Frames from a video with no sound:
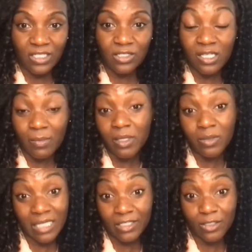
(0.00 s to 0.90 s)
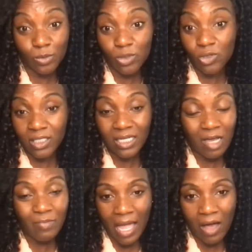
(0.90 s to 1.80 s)
So some of those answers will start to
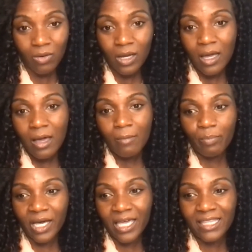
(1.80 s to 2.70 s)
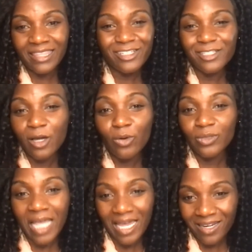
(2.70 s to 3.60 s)
come out, but there's no
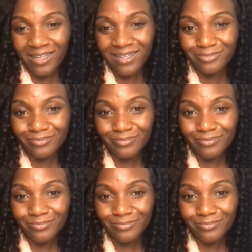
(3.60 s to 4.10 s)
data